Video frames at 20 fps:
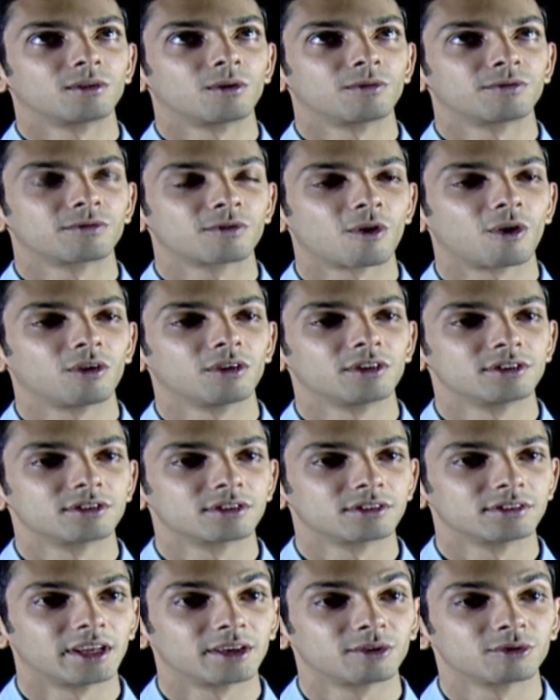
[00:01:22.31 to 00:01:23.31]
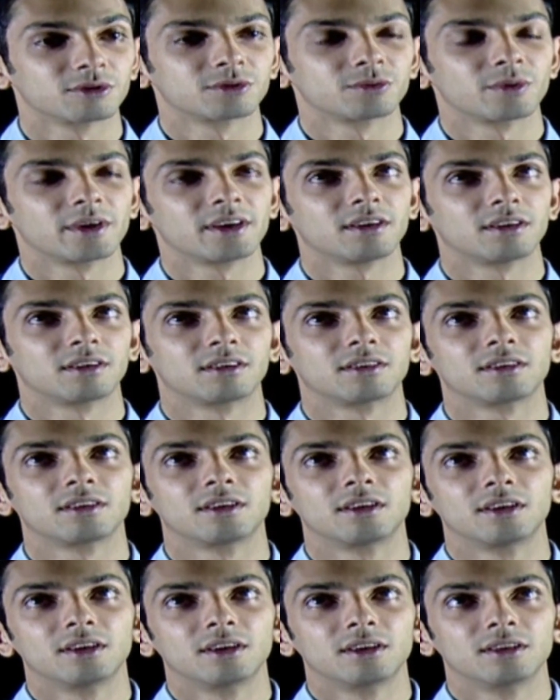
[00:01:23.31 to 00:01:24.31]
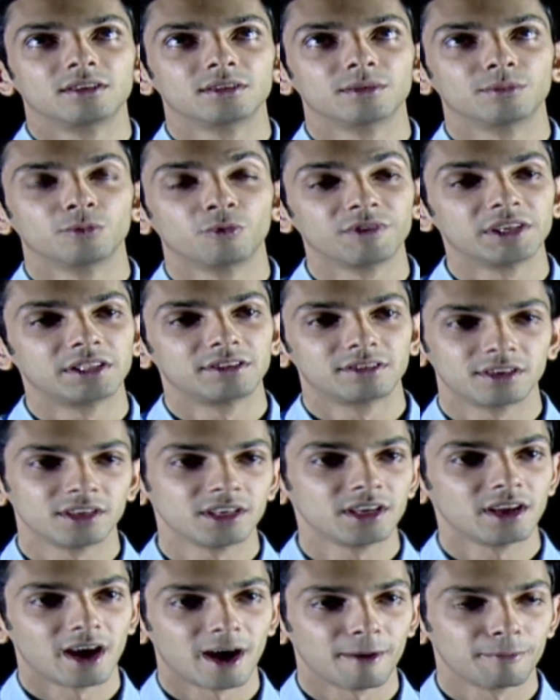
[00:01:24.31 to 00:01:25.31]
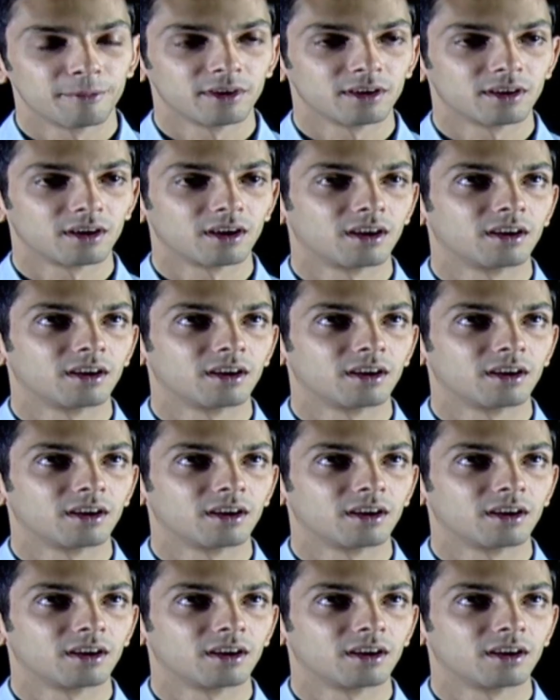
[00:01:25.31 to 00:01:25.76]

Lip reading: of college, that was when the movie 3 happened.